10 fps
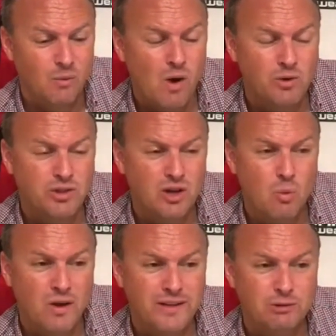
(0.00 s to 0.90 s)
Whilst our
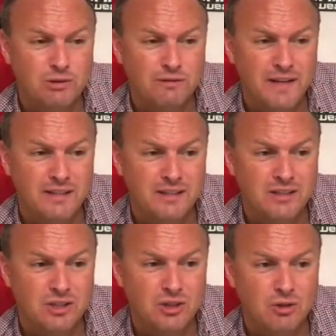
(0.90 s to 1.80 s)
1-0
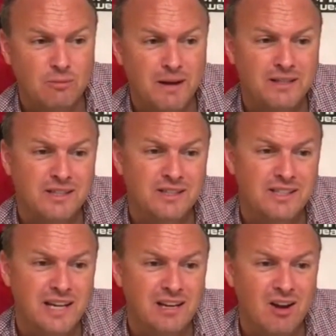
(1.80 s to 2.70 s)
defeats to Manchester
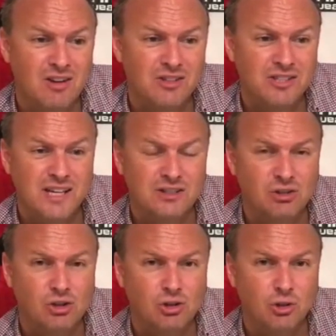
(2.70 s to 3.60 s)
City last
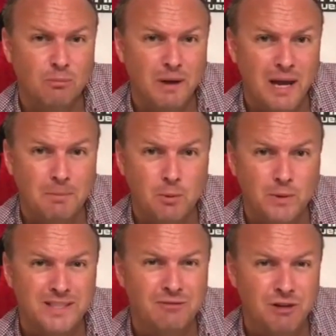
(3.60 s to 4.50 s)
season looked good on paper,
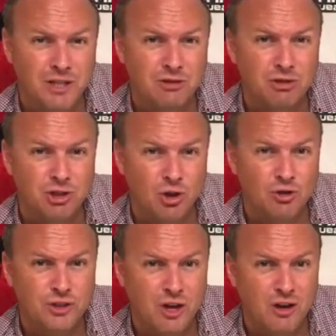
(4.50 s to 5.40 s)
we didn't register a shot
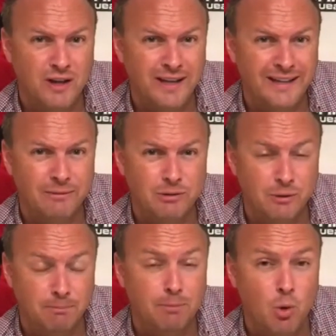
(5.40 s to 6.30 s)
on target and it was
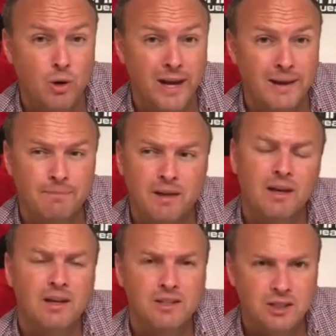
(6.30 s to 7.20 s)
a poor game.
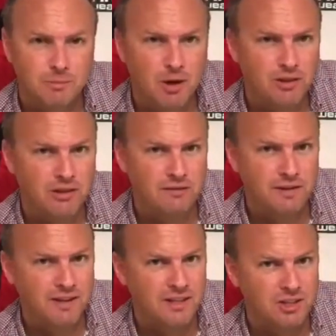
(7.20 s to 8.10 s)
Despite the
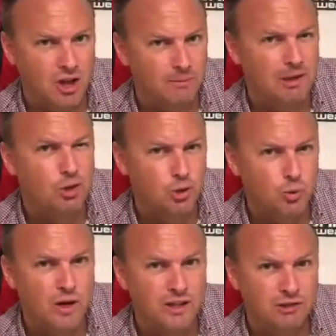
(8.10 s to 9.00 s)
defeat this time, it
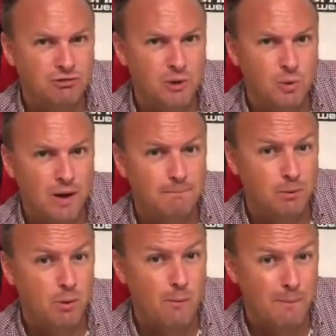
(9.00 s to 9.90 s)
looked worse, 3-1,
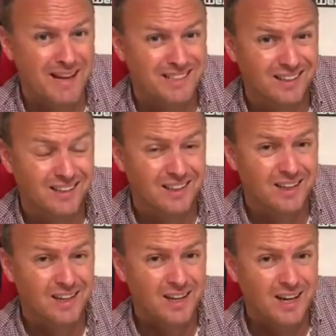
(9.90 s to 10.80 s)
but we were better.
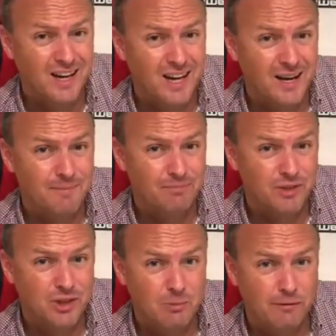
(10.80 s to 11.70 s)

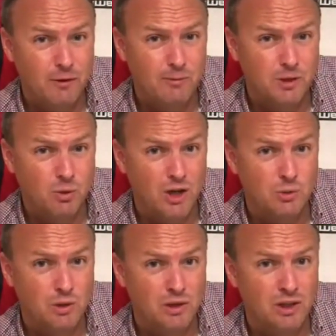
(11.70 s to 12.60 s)
So
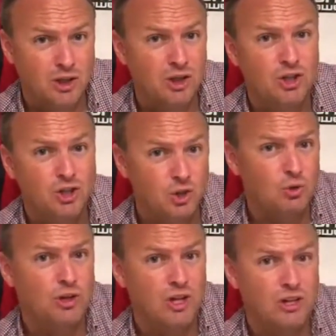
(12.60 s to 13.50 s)
performance-wise, we're looking good.
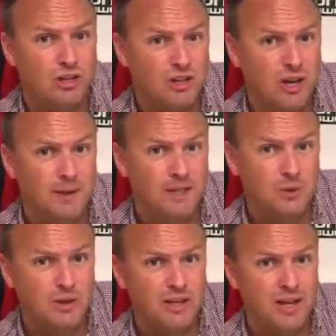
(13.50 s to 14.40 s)
You're looking good coming
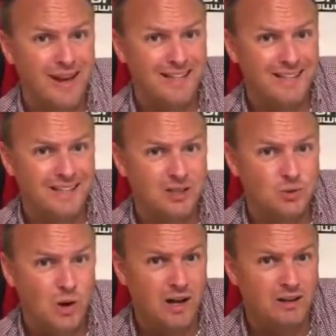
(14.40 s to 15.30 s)
into this
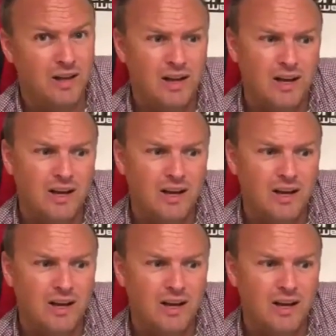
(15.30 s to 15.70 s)
as well.